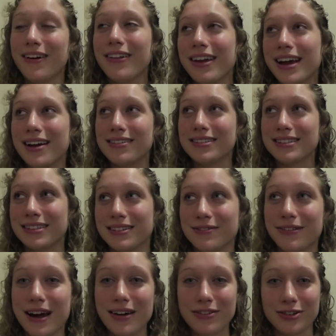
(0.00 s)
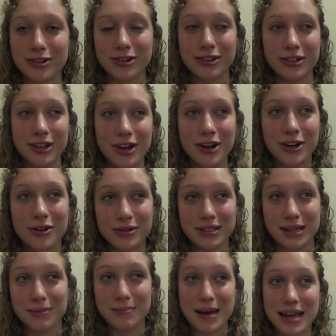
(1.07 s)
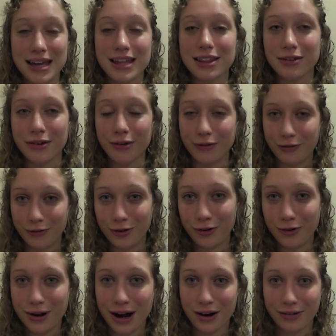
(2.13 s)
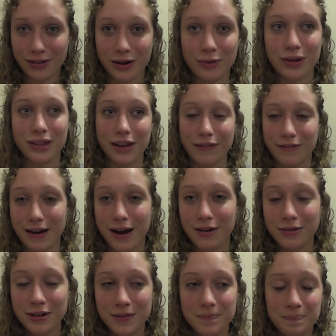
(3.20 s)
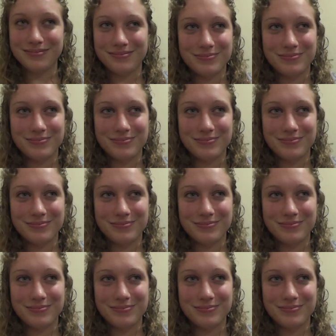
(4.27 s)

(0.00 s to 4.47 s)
felt like I was a five-year-old who was like making their own food out of like what they found